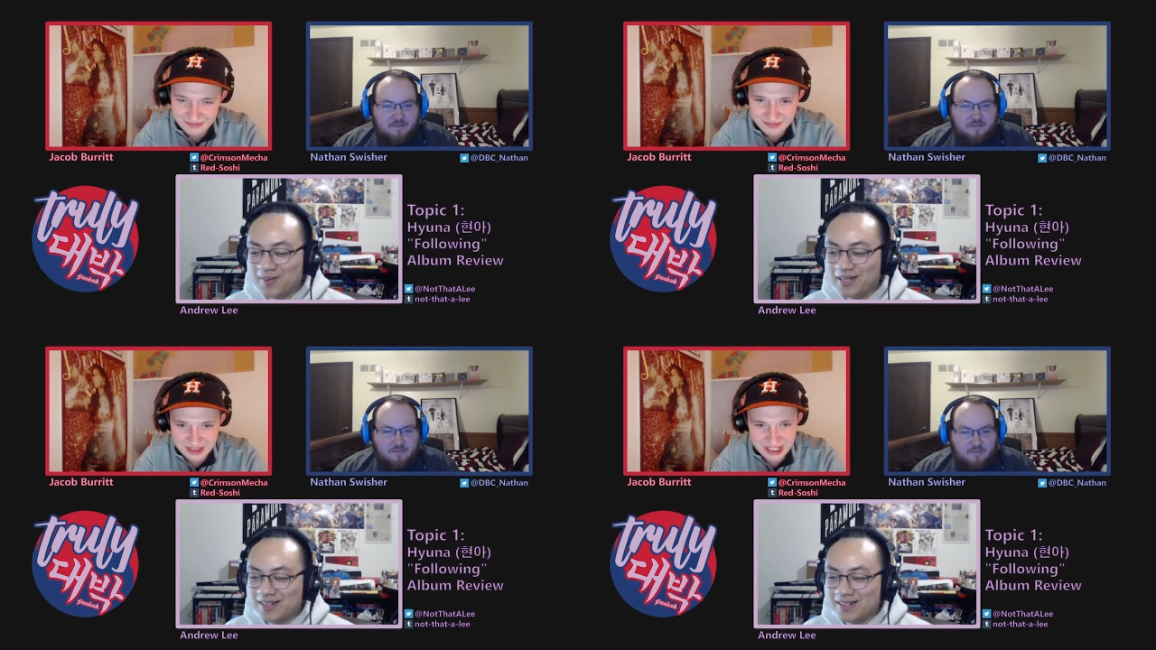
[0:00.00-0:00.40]
Speaker 1: I
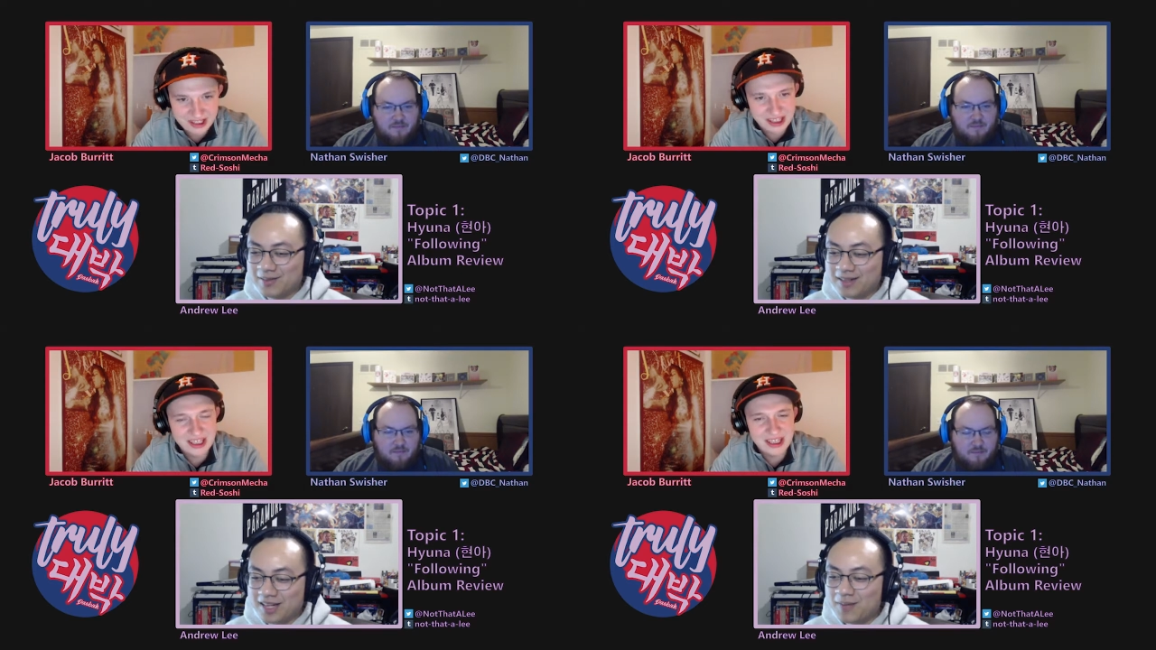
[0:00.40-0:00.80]
mean,
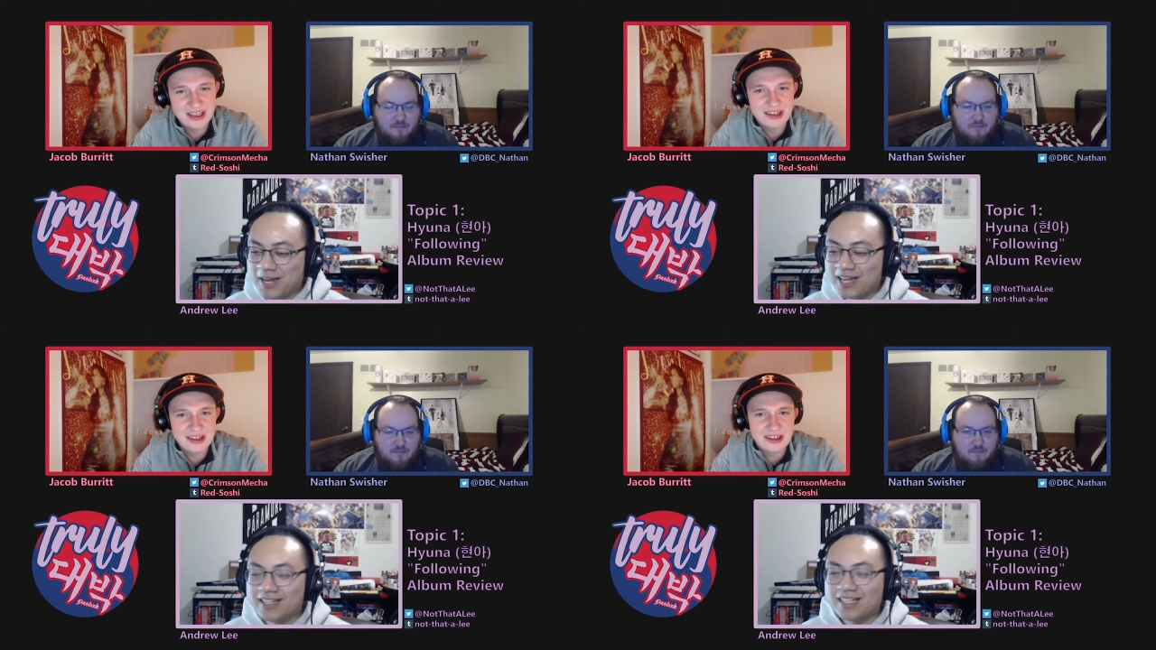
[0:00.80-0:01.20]
not
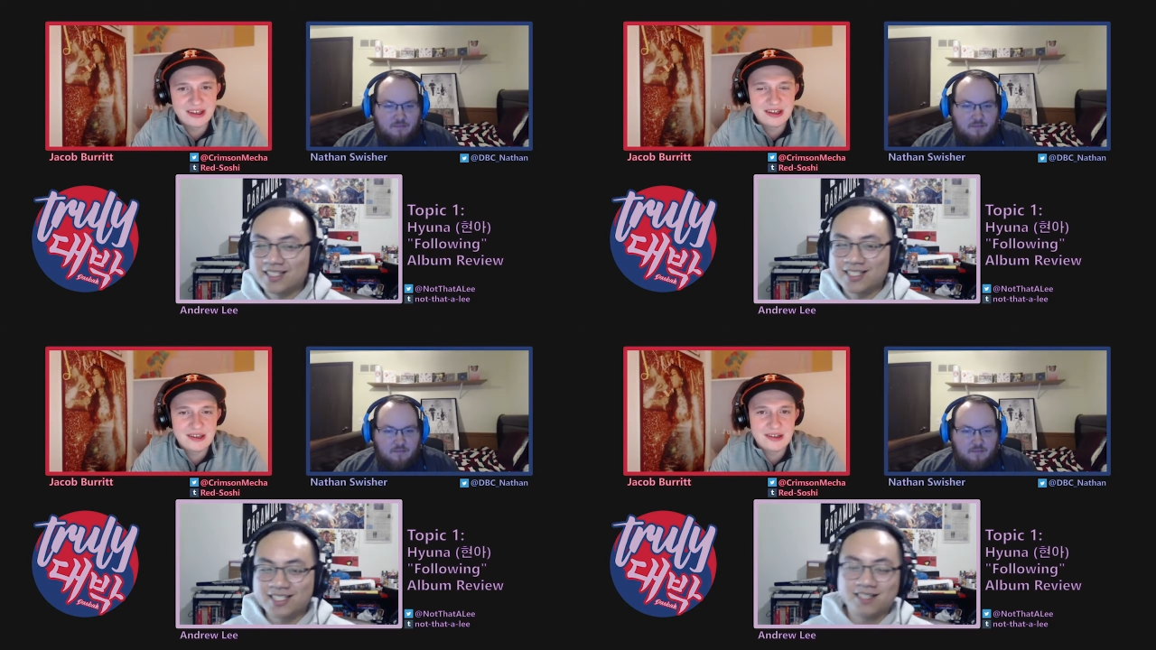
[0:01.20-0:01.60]
bad.
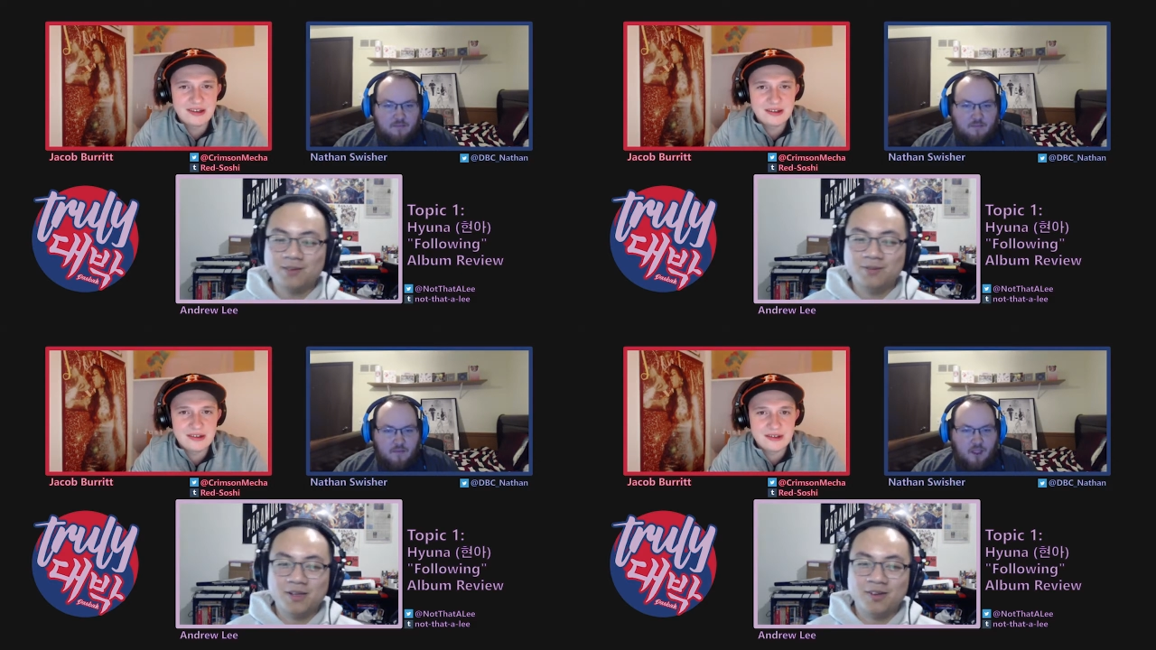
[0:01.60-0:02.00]
It's just
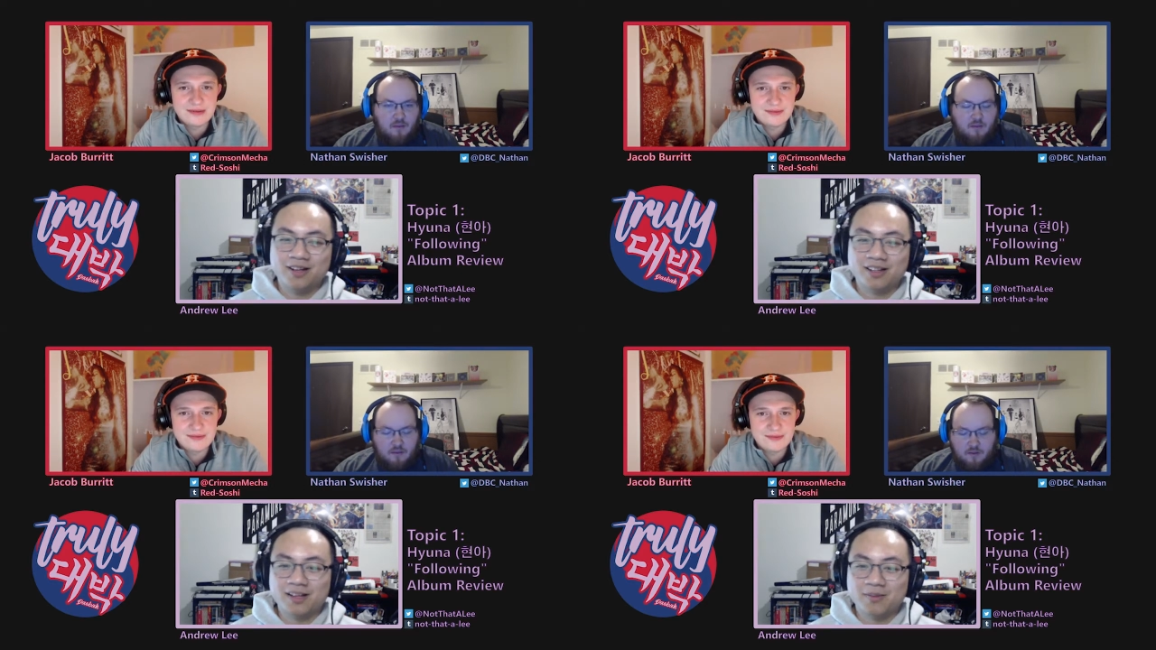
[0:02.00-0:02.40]
we've
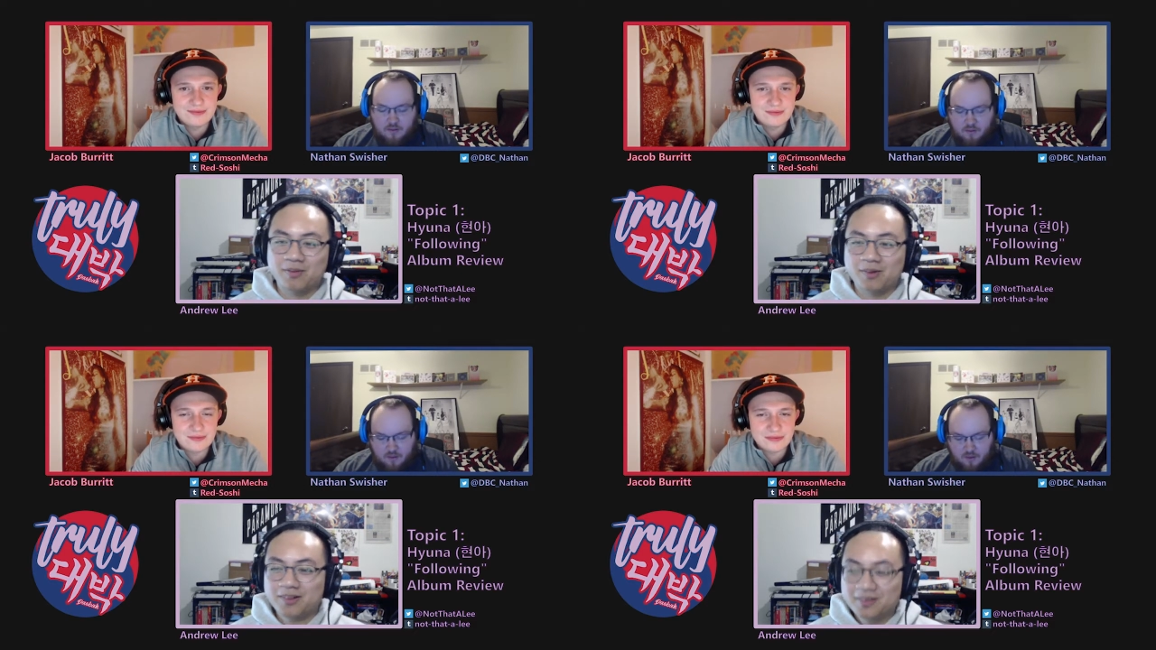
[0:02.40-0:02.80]
heard no. it a lot
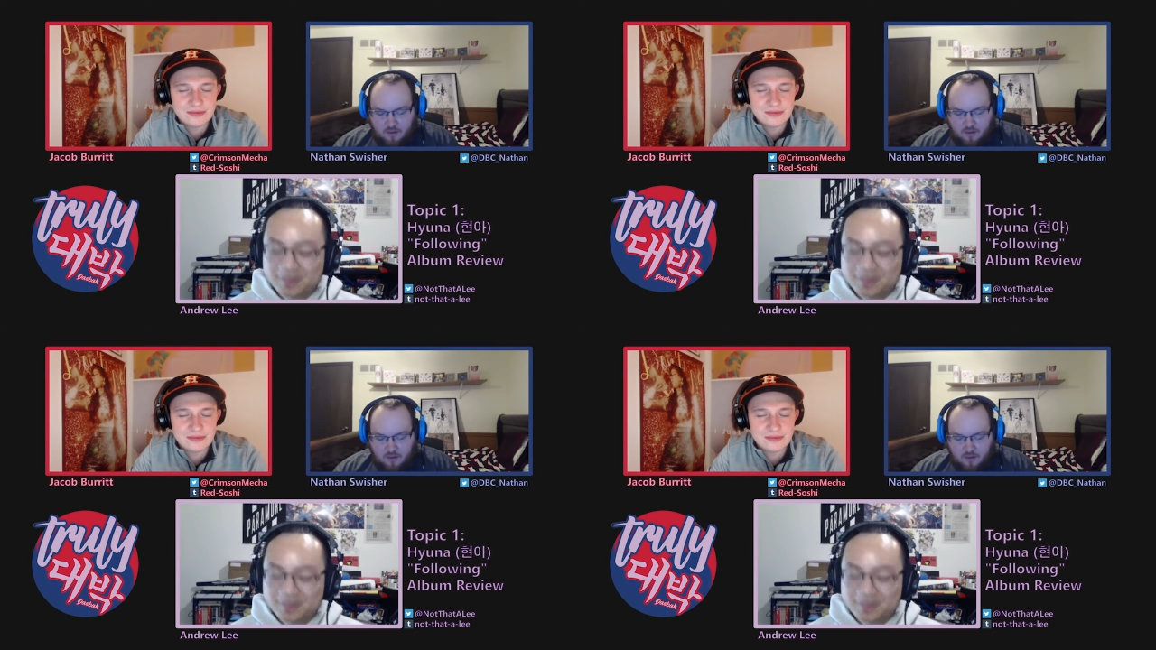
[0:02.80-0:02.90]
before.